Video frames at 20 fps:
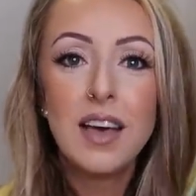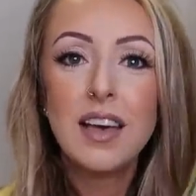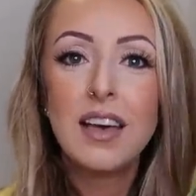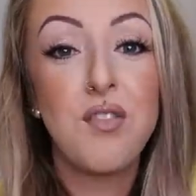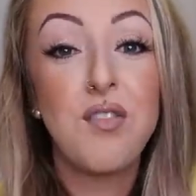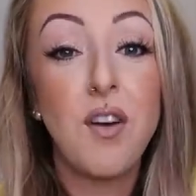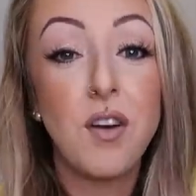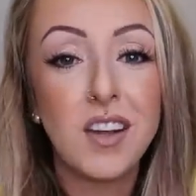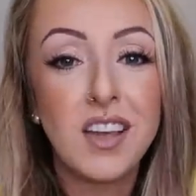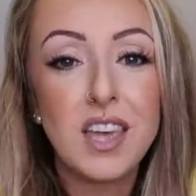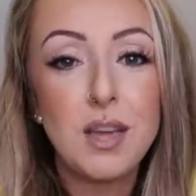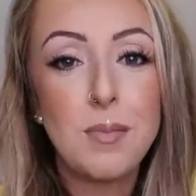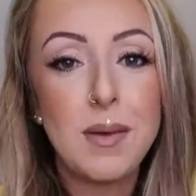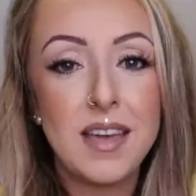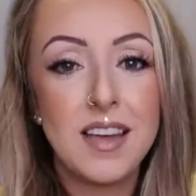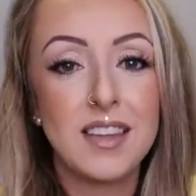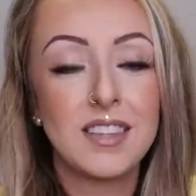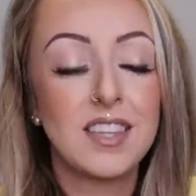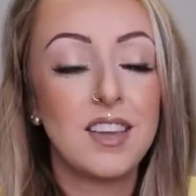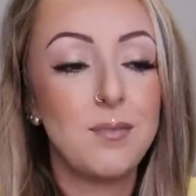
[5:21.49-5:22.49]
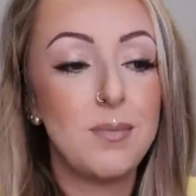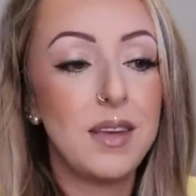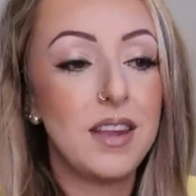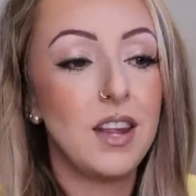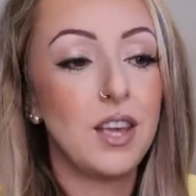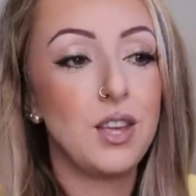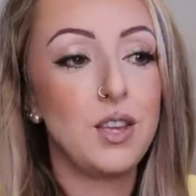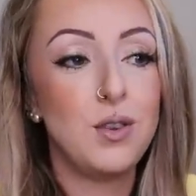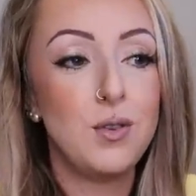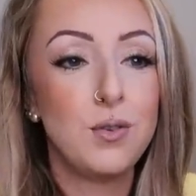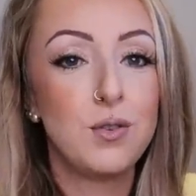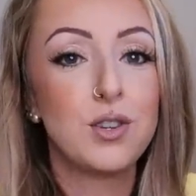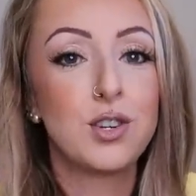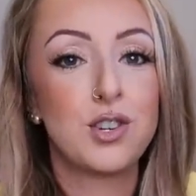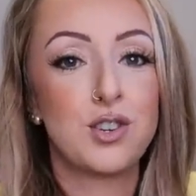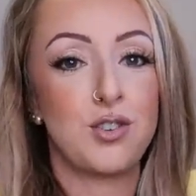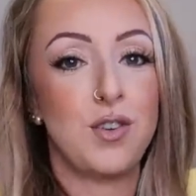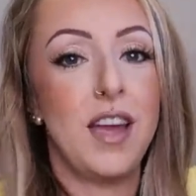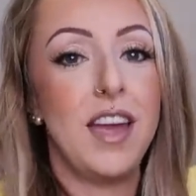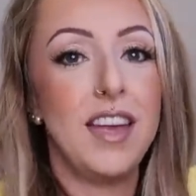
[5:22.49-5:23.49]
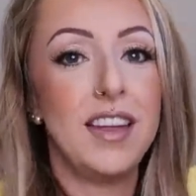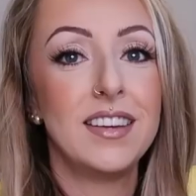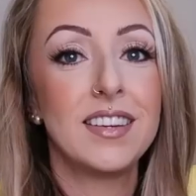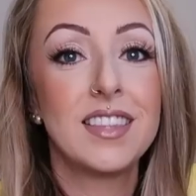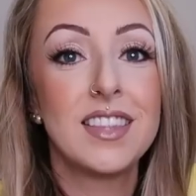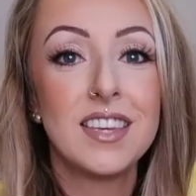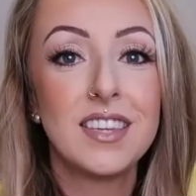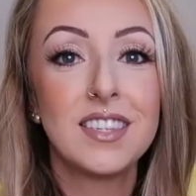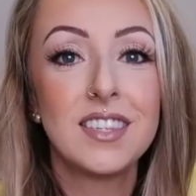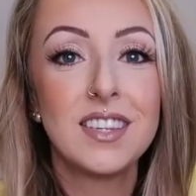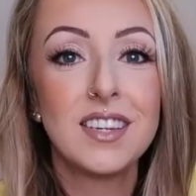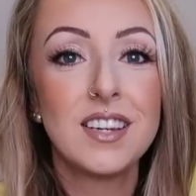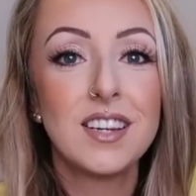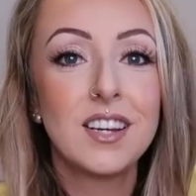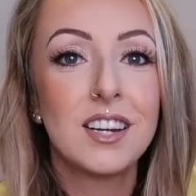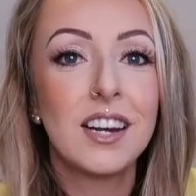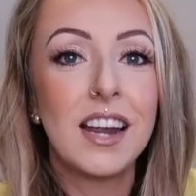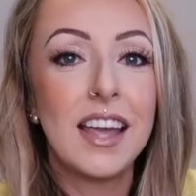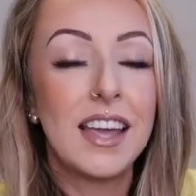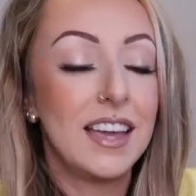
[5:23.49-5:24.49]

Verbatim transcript: Funky pants have been a huge trend this year